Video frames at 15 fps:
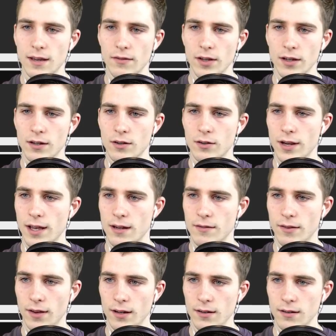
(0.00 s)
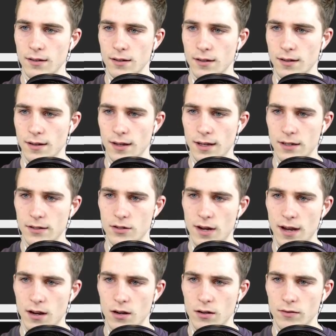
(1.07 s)
give it a create event and
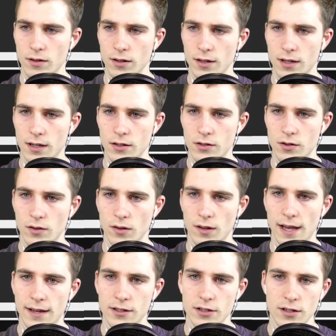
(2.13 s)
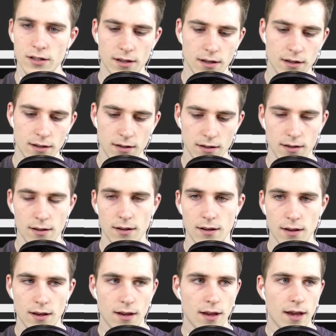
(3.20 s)
drag over a control action here.
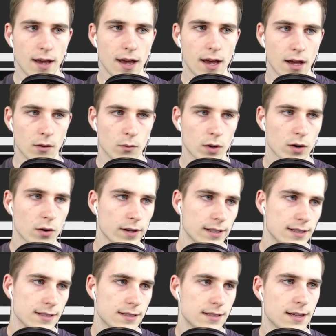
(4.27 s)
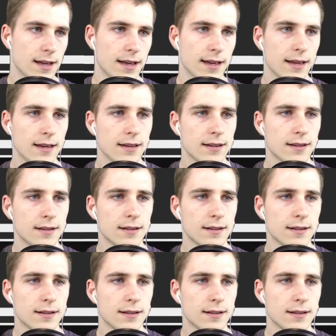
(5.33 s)
And we're going to say